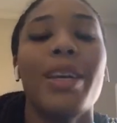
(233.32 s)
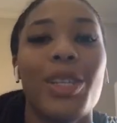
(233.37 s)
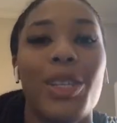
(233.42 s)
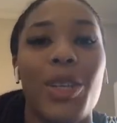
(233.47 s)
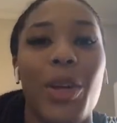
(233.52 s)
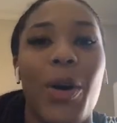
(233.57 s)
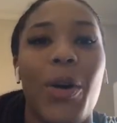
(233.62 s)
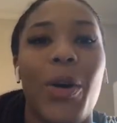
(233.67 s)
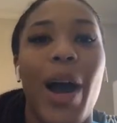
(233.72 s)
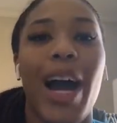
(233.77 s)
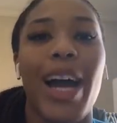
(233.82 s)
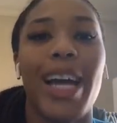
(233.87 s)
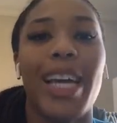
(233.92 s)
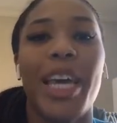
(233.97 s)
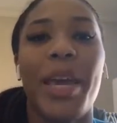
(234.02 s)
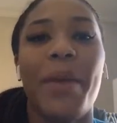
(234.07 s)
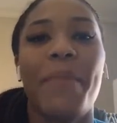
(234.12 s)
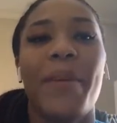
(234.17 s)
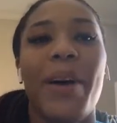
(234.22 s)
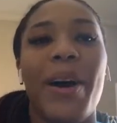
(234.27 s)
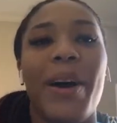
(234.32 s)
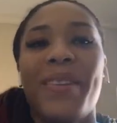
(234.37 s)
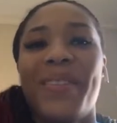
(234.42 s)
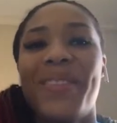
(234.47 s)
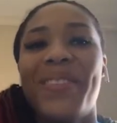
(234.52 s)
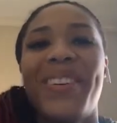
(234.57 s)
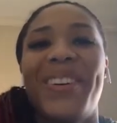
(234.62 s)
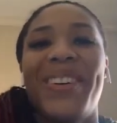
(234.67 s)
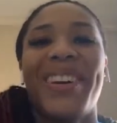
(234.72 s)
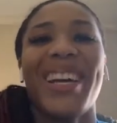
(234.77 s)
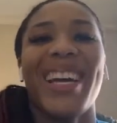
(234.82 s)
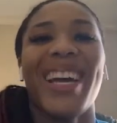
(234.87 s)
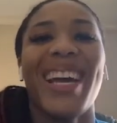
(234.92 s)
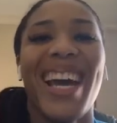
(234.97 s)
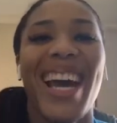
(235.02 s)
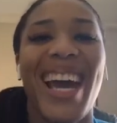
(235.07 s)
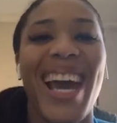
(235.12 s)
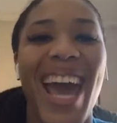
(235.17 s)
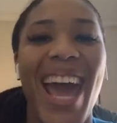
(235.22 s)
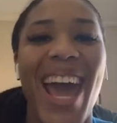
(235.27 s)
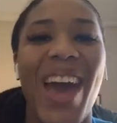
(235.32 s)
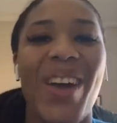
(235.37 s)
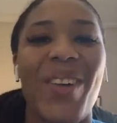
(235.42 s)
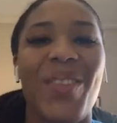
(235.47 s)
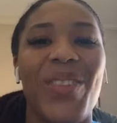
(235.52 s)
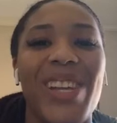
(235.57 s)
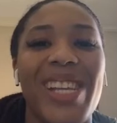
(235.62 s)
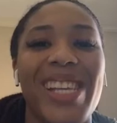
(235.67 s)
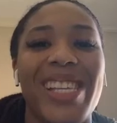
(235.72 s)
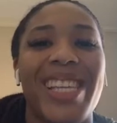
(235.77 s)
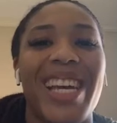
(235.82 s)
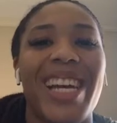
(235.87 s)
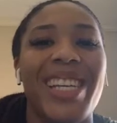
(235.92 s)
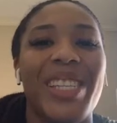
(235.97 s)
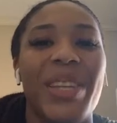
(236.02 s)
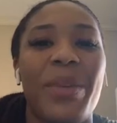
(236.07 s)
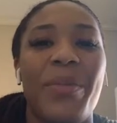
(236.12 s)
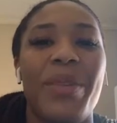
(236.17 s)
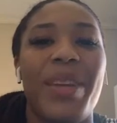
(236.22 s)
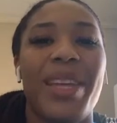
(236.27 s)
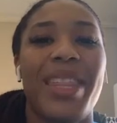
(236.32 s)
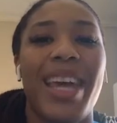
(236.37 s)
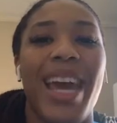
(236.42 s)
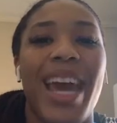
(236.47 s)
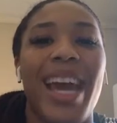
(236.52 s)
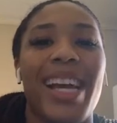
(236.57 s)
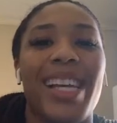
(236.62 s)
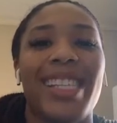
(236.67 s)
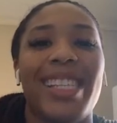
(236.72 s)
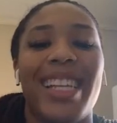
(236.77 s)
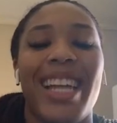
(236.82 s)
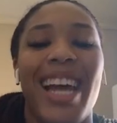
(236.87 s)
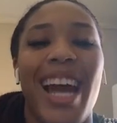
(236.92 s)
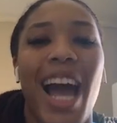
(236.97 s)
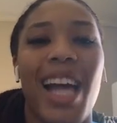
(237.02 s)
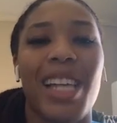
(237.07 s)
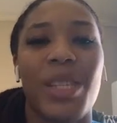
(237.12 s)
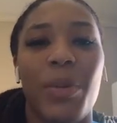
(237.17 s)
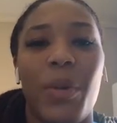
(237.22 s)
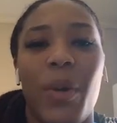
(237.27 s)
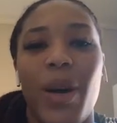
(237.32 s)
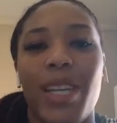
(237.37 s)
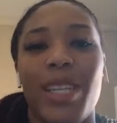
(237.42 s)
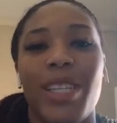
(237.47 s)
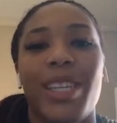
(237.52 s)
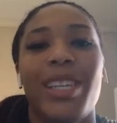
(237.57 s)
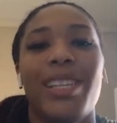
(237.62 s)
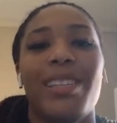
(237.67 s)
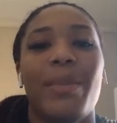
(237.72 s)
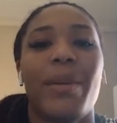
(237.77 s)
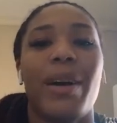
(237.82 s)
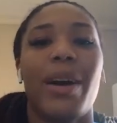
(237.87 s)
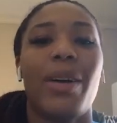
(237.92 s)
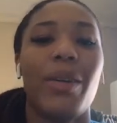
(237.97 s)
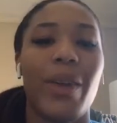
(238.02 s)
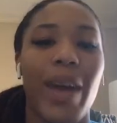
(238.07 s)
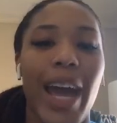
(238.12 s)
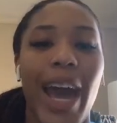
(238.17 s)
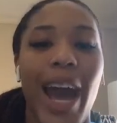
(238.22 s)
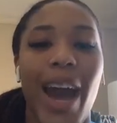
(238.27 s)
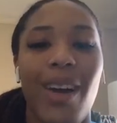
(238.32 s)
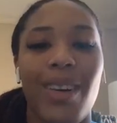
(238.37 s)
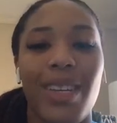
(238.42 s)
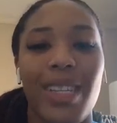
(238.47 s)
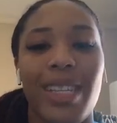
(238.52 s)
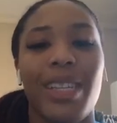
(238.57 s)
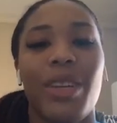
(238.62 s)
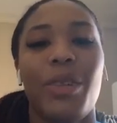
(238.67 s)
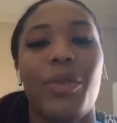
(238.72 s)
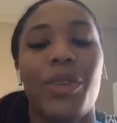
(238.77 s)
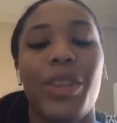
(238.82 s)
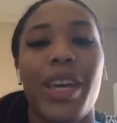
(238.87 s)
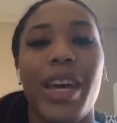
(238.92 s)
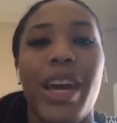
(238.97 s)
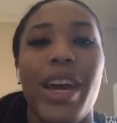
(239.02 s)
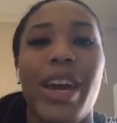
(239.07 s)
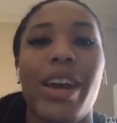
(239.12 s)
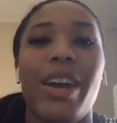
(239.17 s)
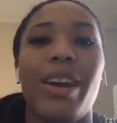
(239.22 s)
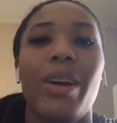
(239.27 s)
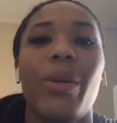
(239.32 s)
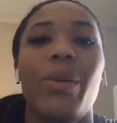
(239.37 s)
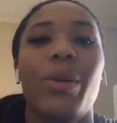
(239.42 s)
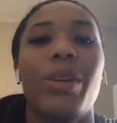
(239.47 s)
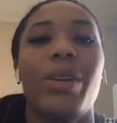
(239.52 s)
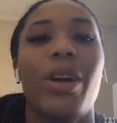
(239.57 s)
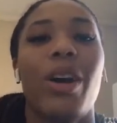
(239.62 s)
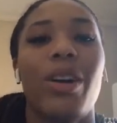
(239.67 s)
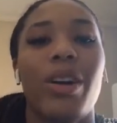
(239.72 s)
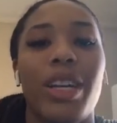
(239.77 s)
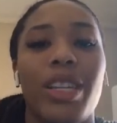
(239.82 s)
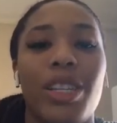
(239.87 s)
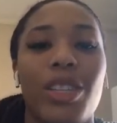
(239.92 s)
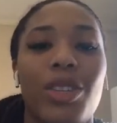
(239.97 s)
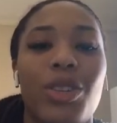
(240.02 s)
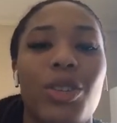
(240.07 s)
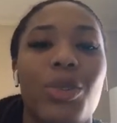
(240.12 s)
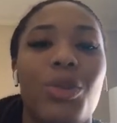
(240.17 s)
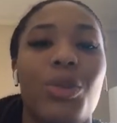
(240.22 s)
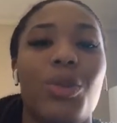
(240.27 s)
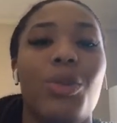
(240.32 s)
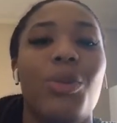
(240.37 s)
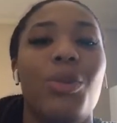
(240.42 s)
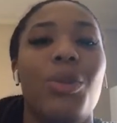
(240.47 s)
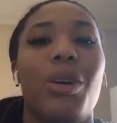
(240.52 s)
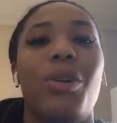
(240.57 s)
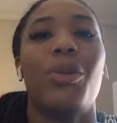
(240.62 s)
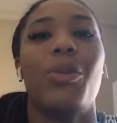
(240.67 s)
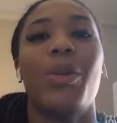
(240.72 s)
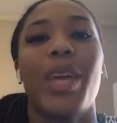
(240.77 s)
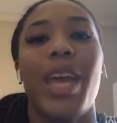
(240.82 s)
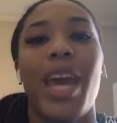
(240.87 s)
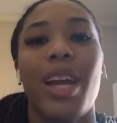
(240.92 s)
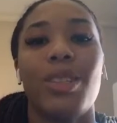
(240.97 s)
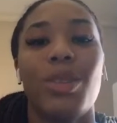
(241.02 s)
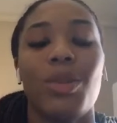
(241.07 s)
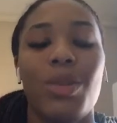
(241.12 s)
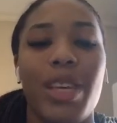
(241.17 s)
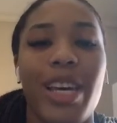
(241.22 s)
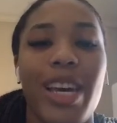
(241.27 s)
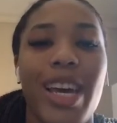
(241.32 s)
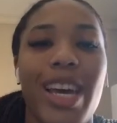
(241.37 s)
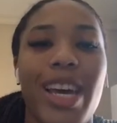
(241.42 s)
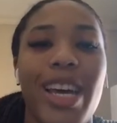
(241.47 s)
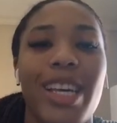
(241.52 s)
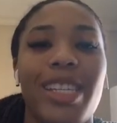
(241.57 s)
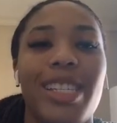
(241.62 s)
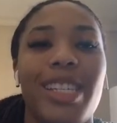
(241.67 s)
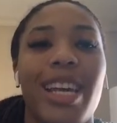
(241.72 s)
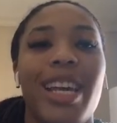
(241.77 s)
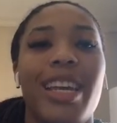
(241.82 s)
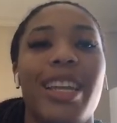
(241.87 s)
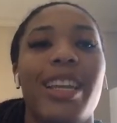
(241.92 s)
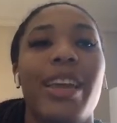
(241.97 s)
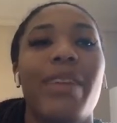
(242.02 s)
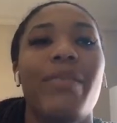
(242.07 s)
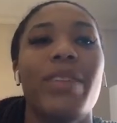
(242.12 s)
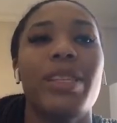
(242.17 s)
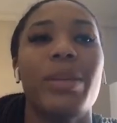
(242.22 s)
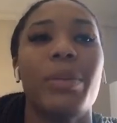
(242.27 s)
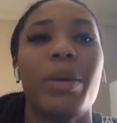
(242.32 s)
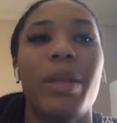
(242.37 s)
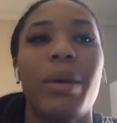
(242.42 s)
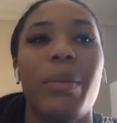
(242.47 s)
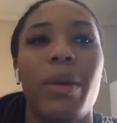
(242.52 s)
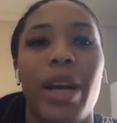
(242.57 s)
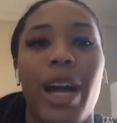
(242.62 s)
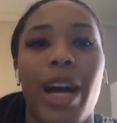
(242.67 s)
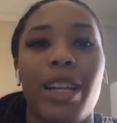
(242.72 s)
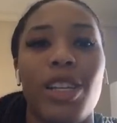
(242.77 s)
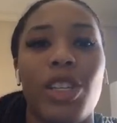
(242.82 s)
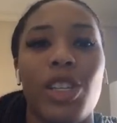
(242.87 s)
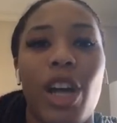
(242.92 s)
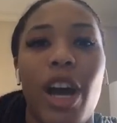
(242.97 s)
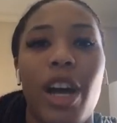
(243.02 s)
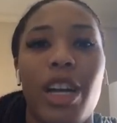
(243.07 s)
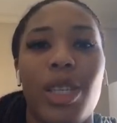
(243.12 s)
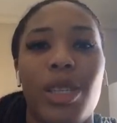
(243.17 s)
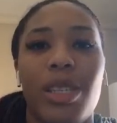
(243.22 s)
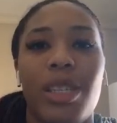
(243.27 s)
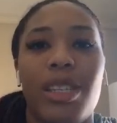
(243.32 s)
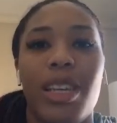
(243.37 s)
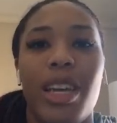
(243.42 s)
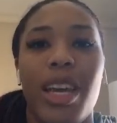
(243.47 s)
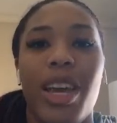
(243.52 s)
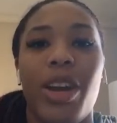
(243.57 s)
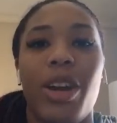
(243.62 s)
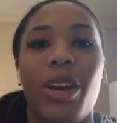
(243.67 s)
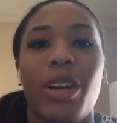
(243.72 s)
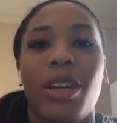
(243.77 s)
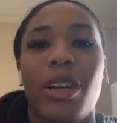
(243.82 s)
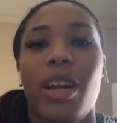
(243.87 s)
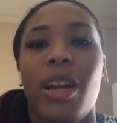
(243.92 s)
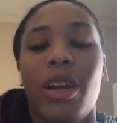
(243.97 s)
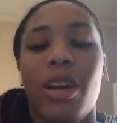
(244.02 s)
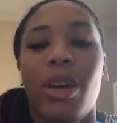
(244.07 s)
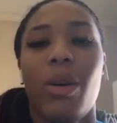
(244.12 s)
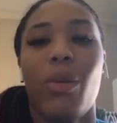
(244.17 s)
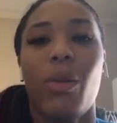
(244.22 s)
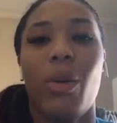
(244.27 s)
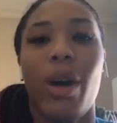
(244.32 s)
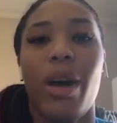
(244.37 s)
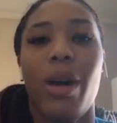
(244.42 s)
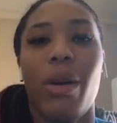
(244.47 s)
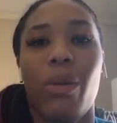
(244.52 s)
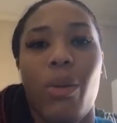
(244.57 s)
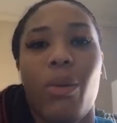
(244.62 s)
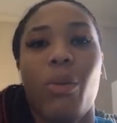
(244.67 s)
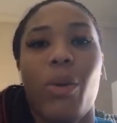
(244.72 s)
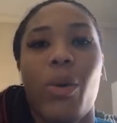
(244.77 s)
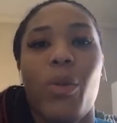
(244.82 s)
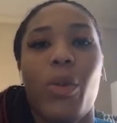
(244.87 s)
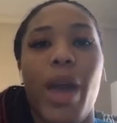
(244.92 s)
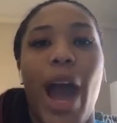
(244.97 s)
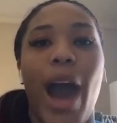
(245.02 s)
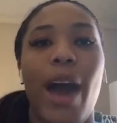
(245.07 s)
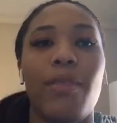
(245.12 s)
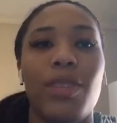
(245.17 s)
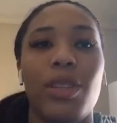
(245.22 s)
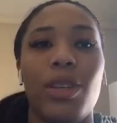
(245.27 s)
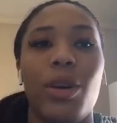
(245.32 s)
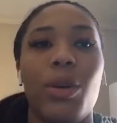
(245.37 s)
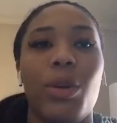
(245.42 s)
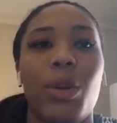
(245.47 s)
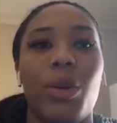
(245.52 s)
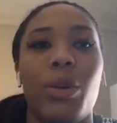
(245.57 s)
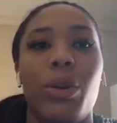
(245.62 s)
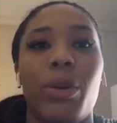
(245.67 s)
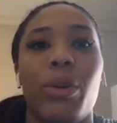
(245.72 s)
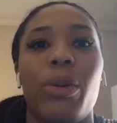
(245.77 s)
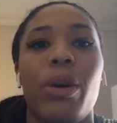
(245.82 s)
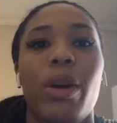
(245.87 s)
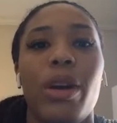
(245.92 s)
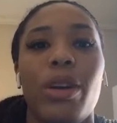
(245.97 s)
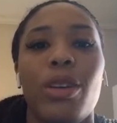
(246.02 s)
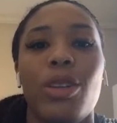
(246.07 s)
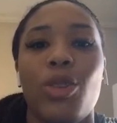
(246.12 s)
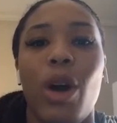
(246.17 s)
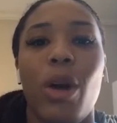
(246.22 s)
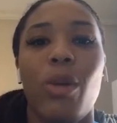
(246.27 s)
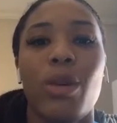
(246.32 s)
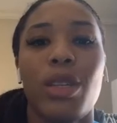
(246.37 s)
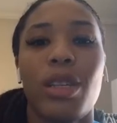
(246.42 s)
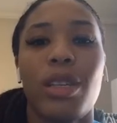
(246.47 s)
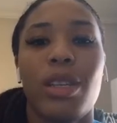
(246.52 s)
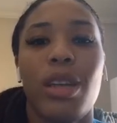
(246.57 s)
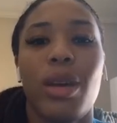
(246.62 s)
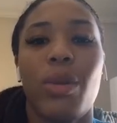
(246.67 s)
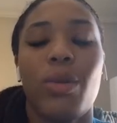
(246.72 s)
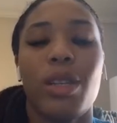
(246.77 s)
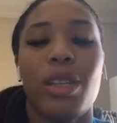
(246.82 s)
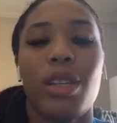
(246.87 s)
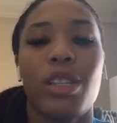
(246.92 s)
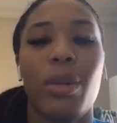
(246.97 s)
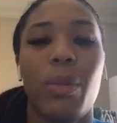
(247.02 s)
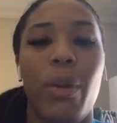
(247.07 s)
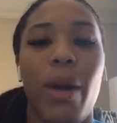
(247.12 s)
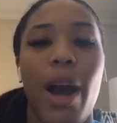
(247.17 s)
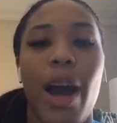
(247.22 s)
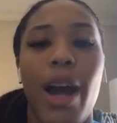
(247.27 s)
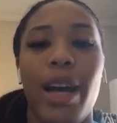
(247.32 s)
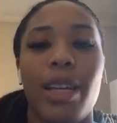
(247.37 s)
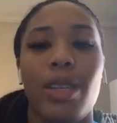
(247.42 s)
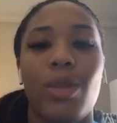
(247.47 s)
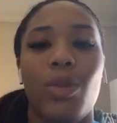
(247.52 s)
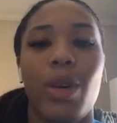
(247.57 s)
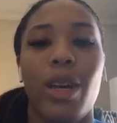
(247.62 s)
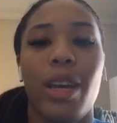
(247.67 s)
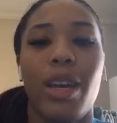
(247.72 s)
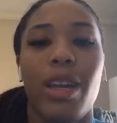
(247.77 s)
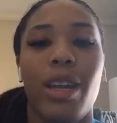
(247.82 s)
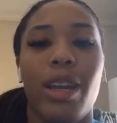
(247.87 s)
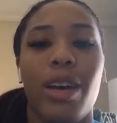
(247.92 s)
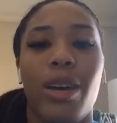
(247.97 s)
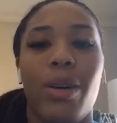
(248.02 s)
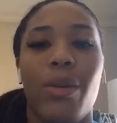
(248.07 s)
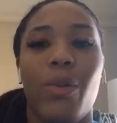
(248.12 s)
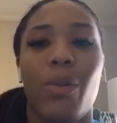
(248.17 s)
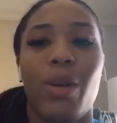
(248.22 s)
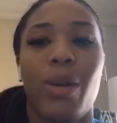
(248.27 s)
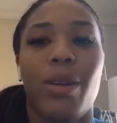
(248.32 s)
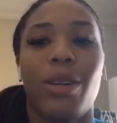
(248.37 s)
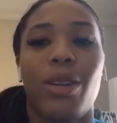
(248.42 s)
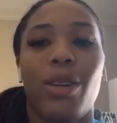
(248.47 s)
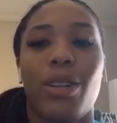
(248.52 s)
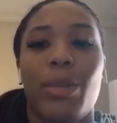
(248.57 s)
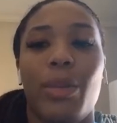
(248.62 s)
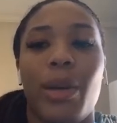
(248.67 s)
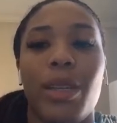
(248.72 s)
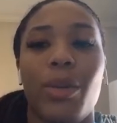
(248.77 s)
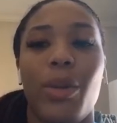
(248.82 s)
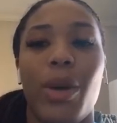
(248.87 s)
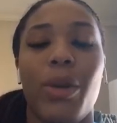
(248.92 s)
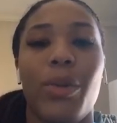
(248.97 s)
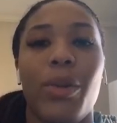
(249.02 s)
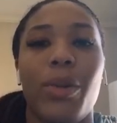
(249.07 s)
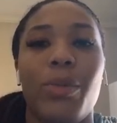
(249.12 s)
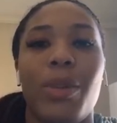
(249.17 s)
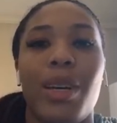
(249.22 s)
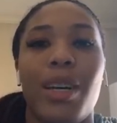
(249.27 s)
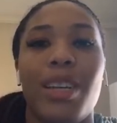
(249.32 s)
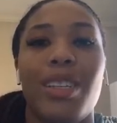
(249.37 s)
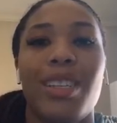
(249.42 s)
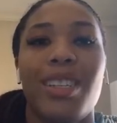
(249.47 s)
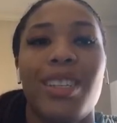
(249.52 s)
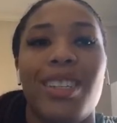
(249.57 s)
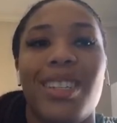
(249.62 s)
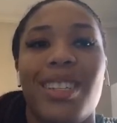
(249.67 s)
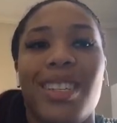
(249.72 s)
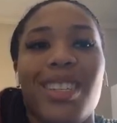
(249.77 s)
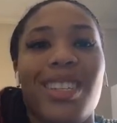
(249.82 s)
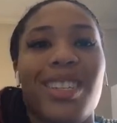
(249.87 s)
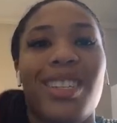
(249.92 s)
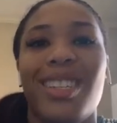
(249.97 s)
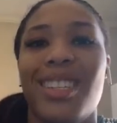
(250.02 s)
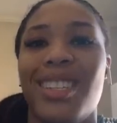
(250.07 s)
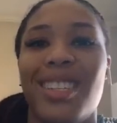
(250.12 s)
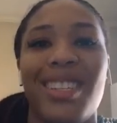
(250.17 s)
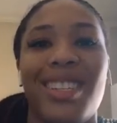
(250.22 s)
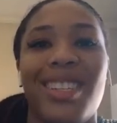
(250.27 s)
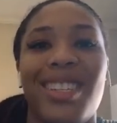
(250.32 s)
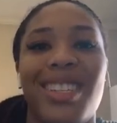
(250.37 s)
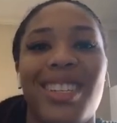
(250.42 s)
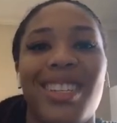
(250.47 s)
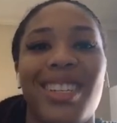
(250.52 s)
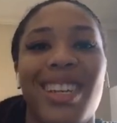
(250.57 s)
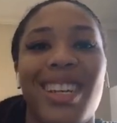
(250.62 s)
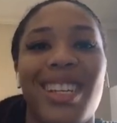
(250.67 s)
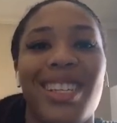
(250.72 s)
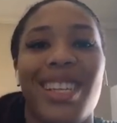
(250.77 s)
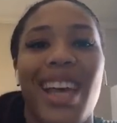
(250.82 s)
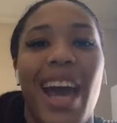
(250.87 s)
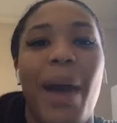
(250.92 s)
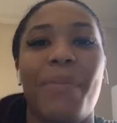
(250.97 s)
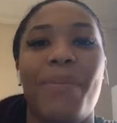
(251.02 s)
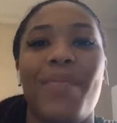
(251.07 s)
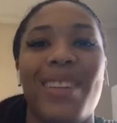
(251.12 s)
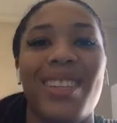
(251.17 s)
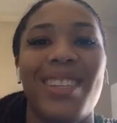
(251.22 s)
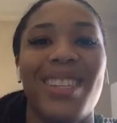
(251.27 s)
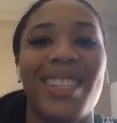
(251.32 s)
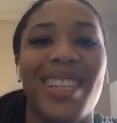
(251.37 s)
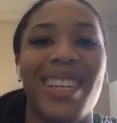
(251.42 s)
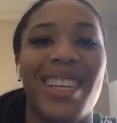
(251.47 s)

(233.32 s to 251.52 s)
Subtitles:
So I keep up and we discuss some of the things, and I ask them questions about, okay, how is it over there? What do y'all get to do? We can't do this. And even some of them are kind of shocked to hear what we have to go through. So it wasn't a surprise when we learned about the weight room, because it's happens.